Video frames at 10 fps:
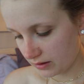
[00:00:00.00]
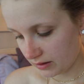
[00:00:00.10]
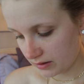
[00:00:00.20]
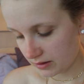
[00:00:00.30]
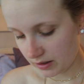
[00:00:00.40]

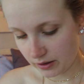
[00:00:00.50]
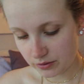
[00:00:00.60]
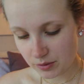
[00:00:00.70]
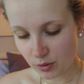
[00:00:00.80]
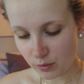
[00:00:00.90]
Let's see, I
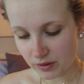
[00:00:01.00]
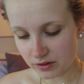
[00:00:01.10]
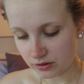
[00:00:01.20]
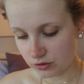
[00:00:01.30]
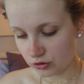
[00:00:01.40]
only put one
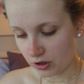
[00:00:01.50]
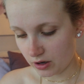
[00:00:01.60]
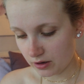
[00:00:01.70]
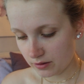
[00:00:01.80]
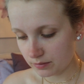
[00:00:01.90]
little
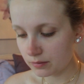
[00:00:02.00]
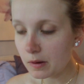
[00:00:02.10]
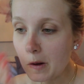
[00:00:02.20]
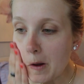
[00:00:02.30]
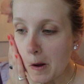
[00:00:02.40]
drop,
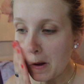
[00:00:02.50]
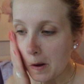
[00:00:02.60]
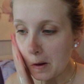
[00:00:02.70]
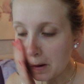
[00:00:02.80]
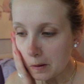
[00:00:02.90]

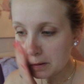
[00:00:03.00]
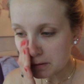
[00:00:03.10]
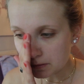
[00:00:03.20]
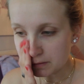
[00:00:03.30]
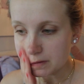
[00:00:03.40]

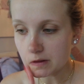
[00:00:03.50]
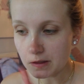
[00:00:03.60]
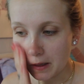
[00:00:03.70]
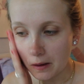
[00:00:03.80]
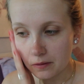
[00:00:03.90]
so we'll
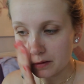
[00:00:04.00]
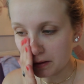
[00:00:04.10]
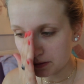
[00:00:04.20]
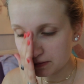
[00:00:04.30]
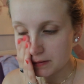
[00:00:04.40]
see how
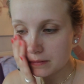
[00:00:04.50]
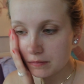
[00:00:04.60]
this